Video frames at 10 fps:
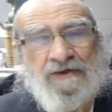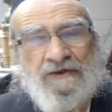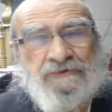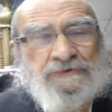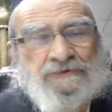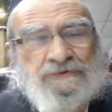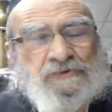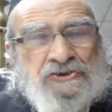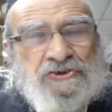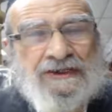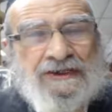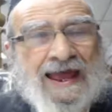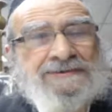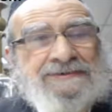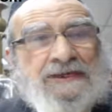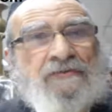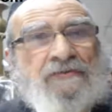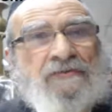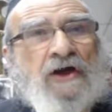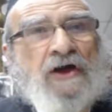There is no such thing as
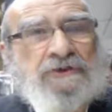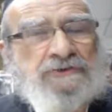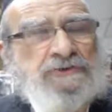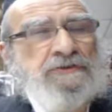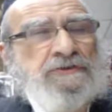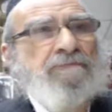the bridge.